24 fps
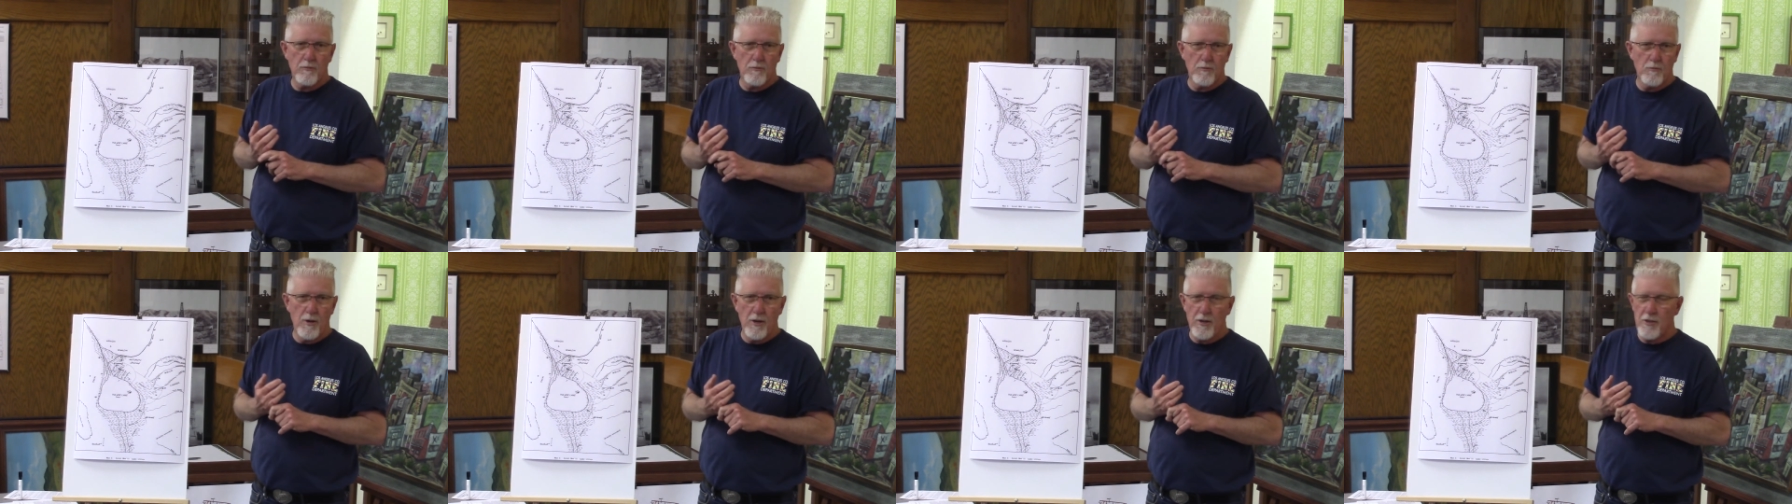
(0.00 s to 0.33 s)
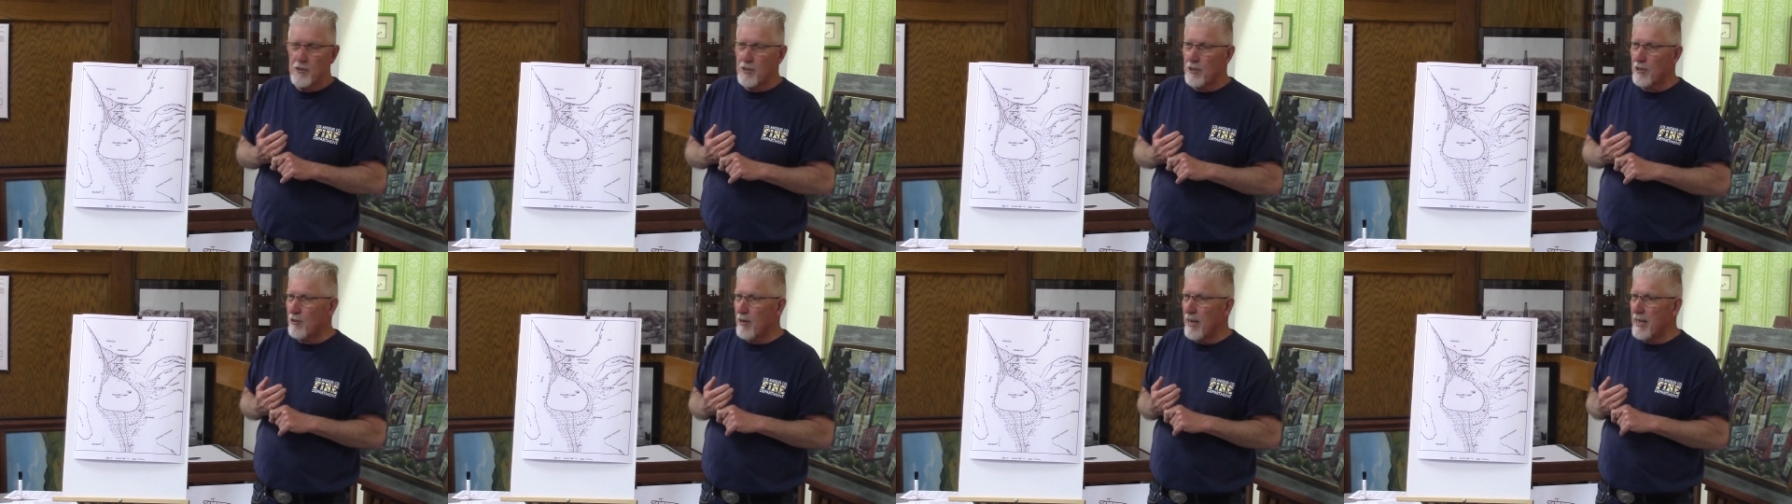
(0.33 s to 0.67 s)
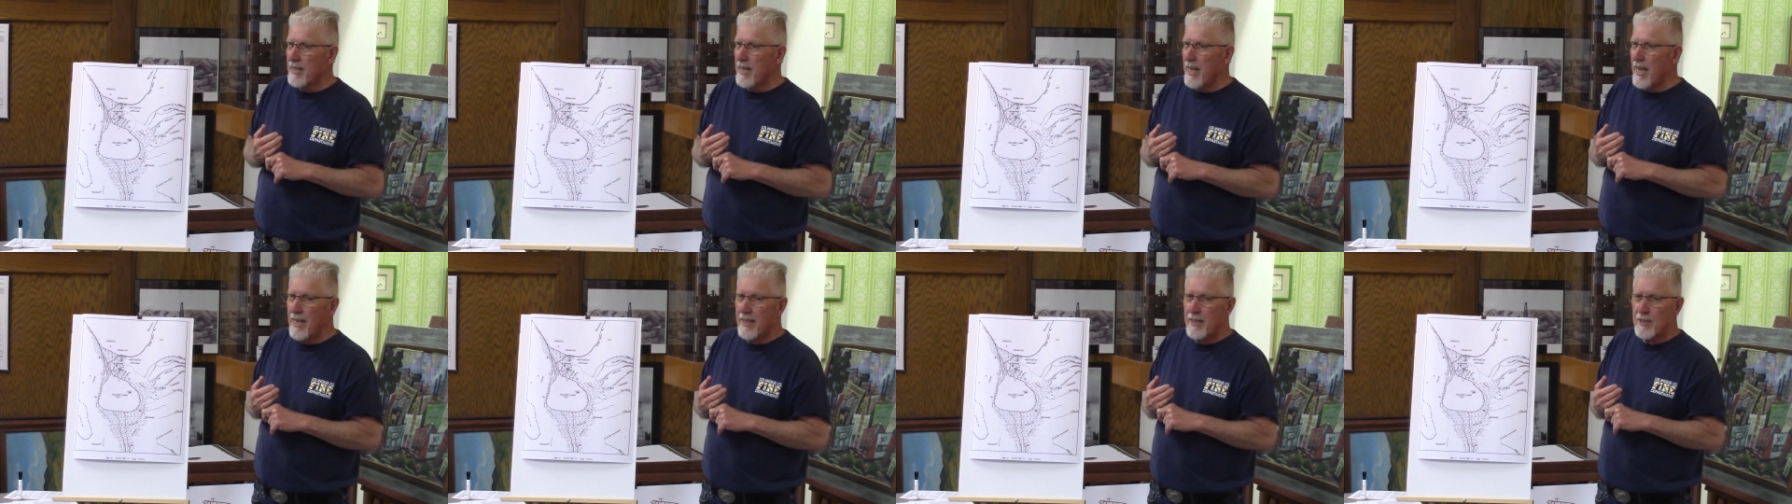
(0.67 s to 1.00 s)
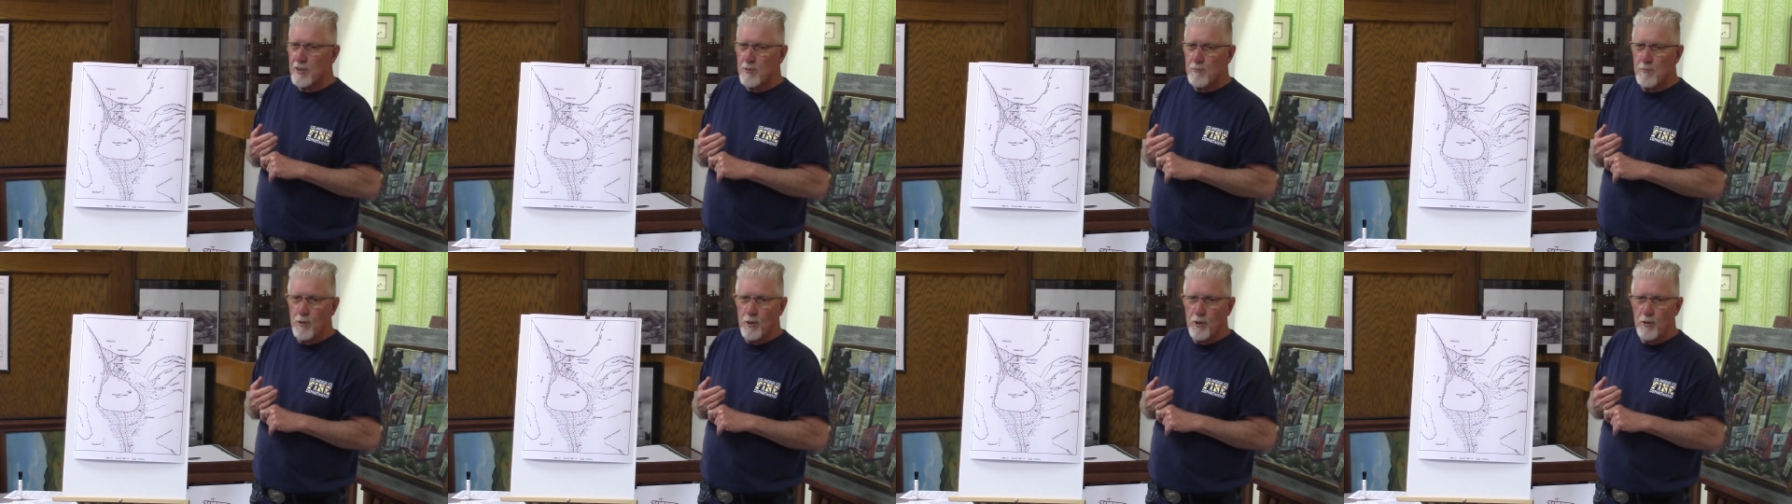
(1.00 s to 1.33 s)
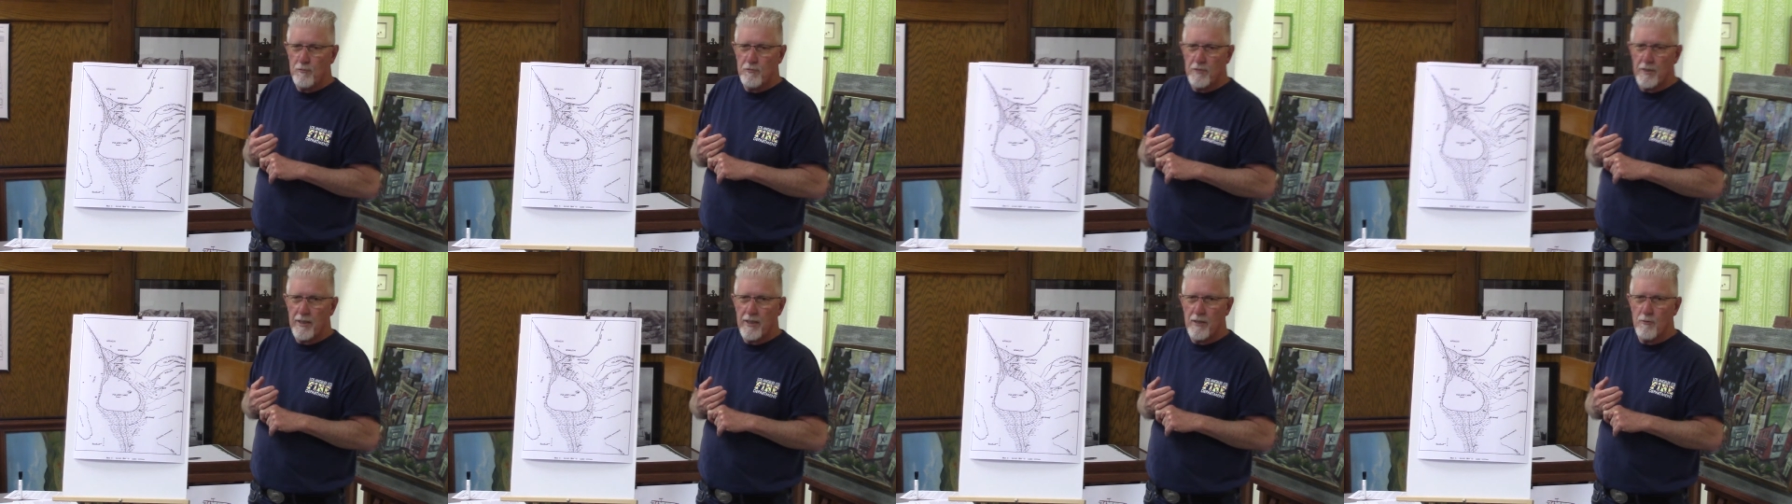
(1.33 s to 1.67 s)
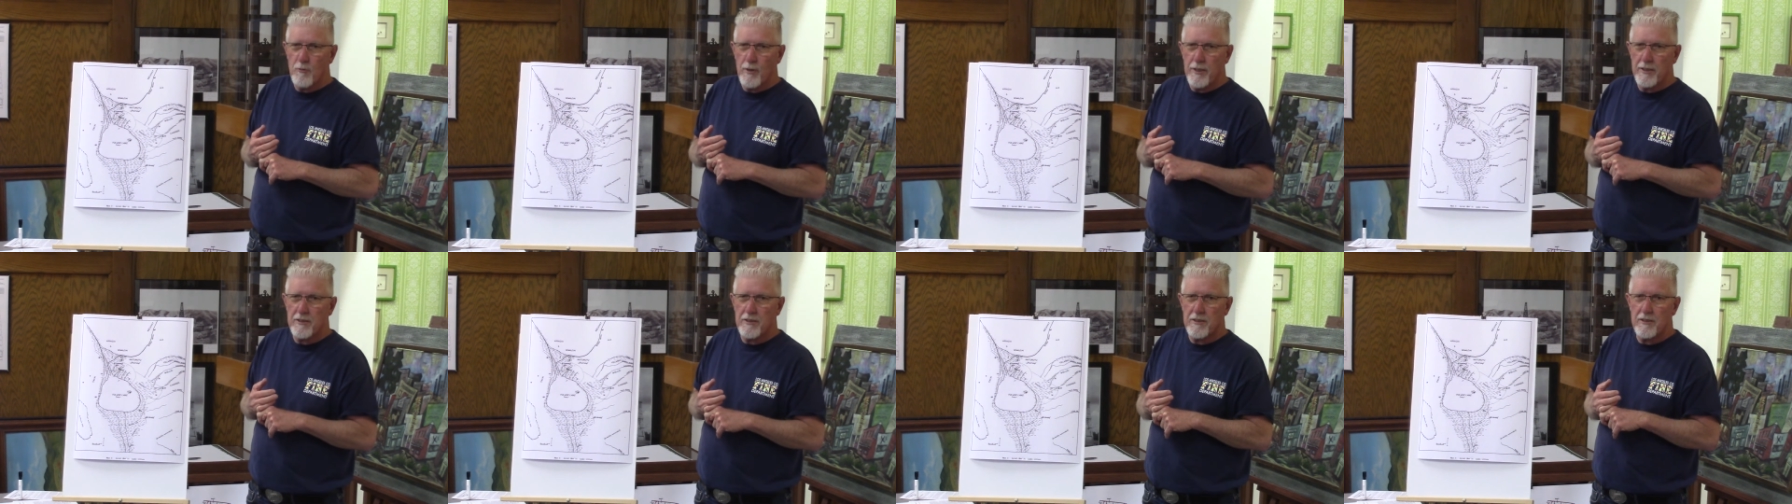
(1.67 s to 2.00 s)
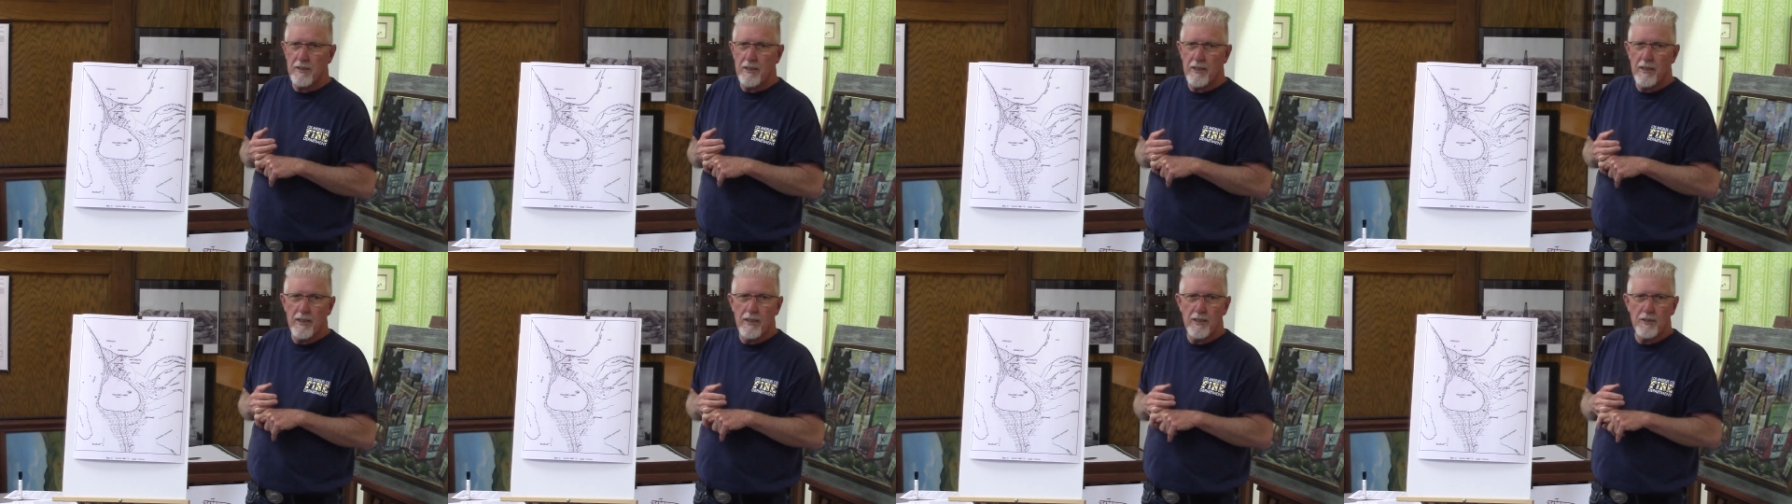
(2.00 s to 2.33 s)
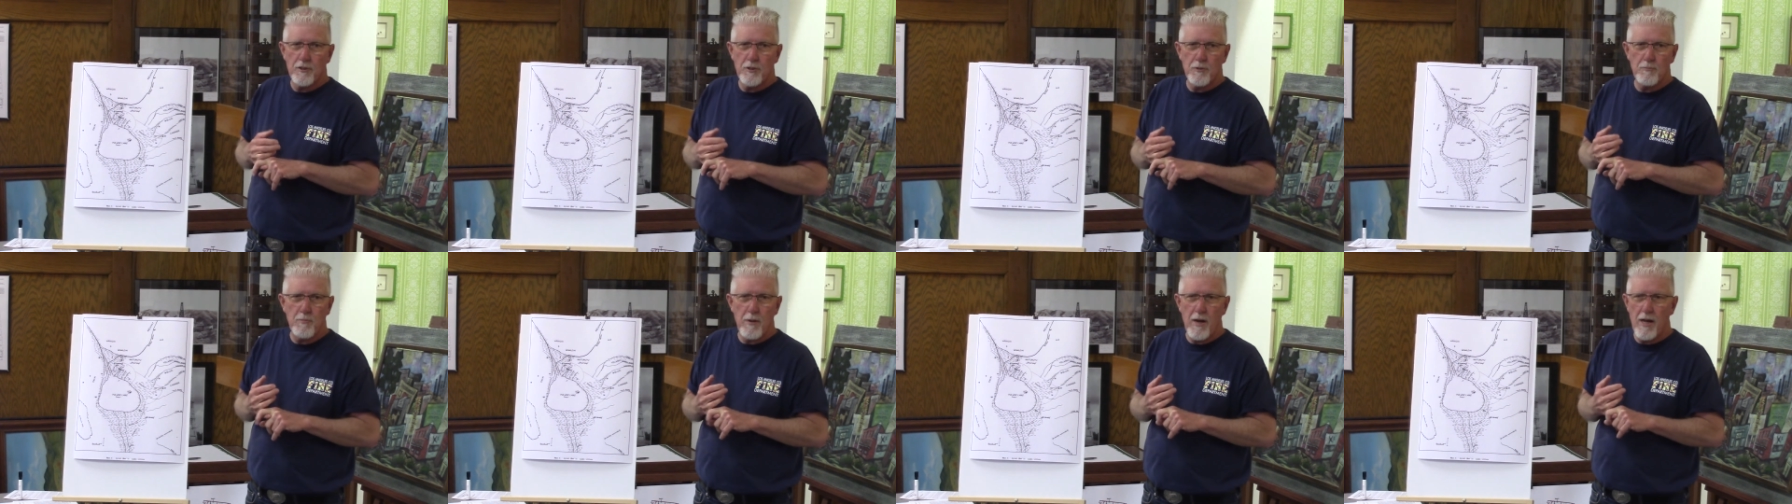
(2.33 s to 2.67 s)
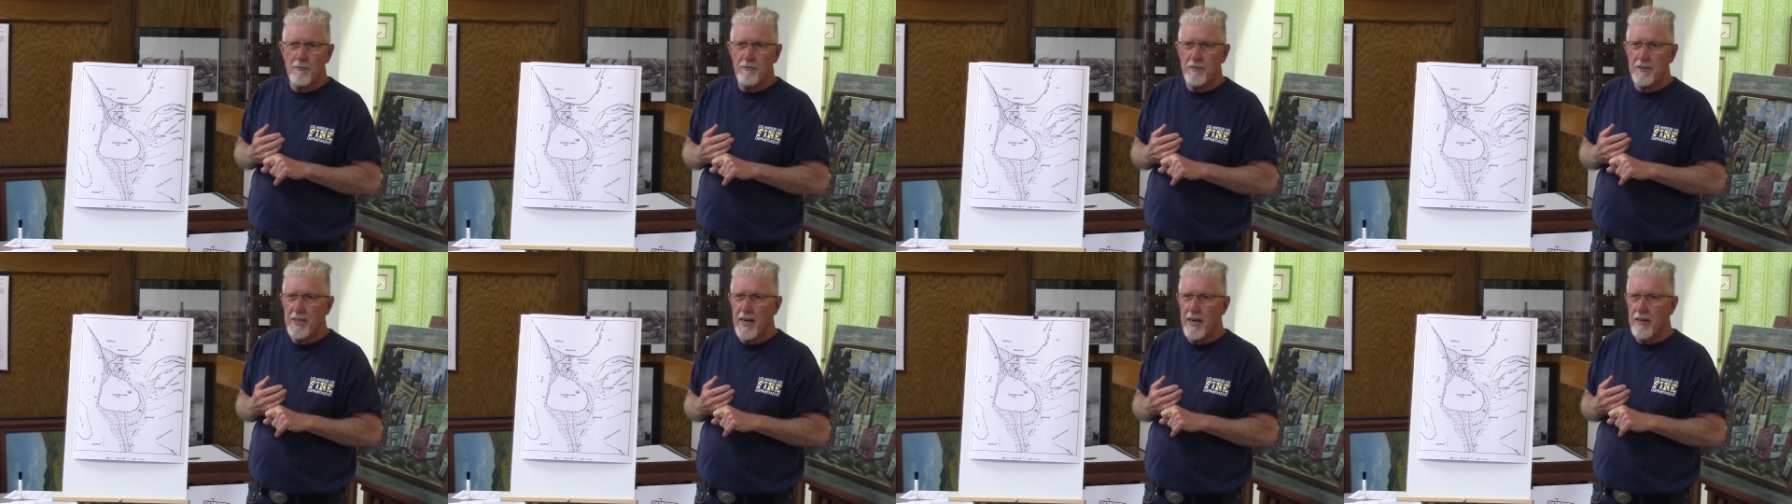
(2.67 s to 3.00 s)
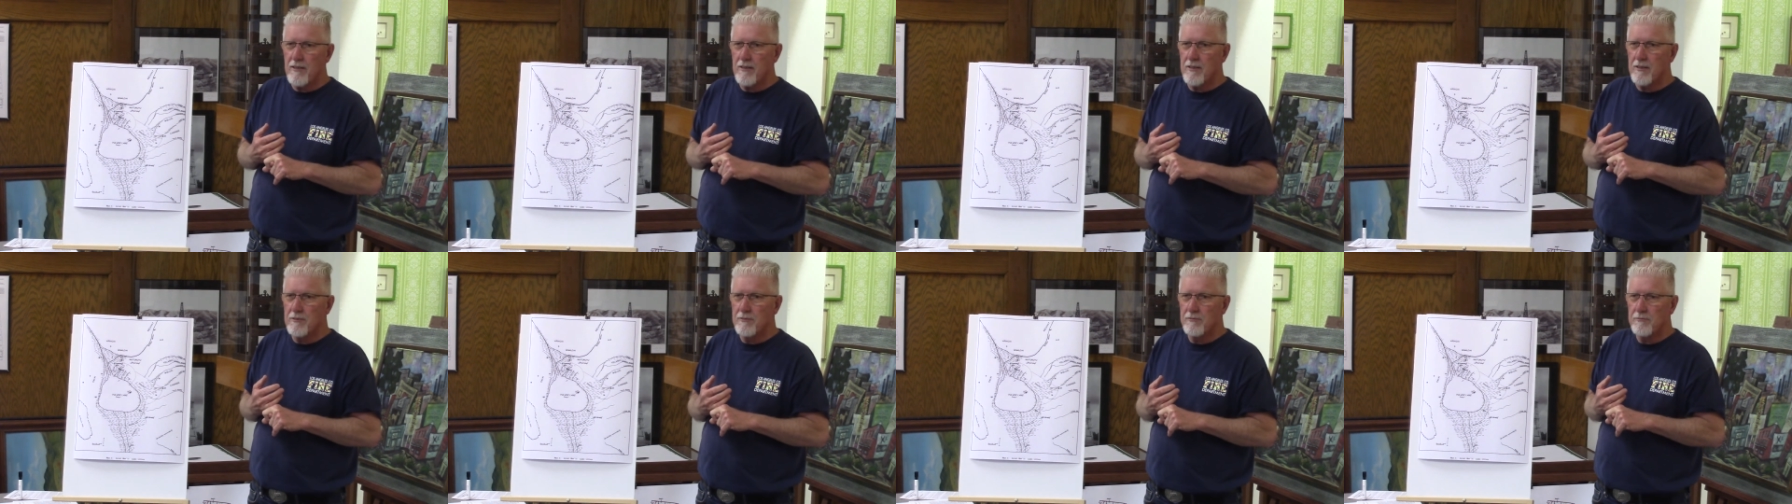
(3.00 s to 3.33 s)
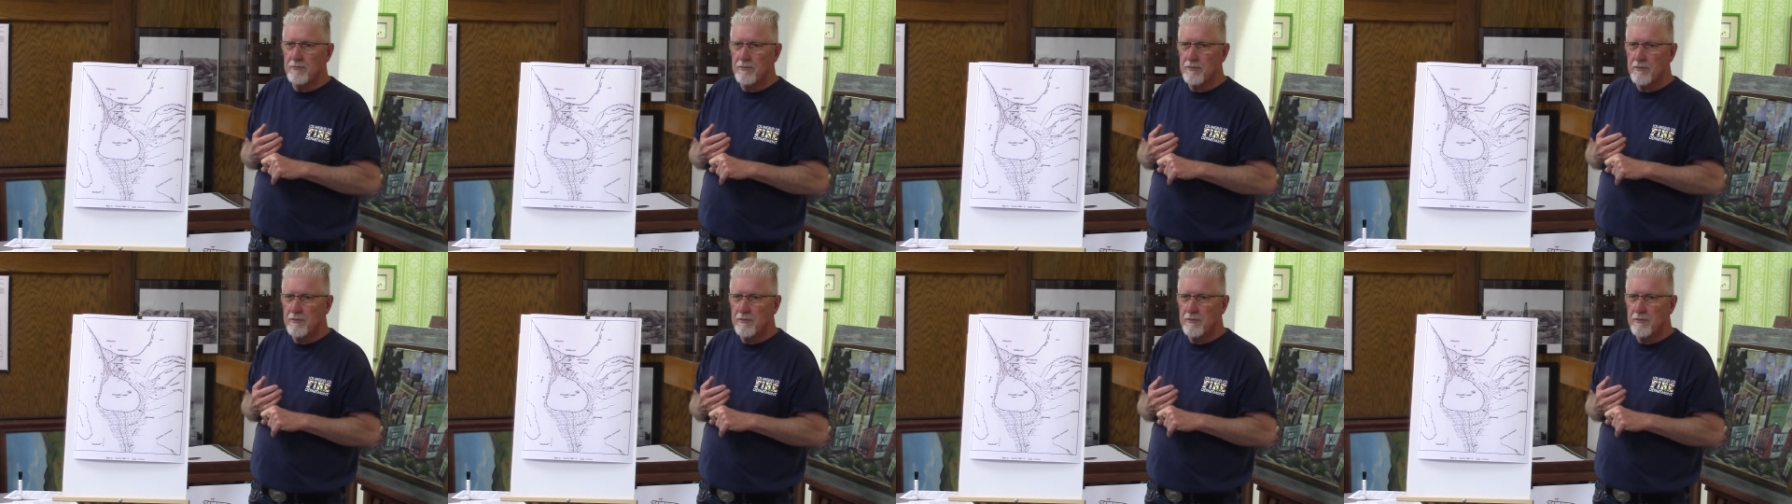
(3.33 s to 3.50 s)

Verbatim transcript: one of the Kreyenhagens moved and went to Polvadero,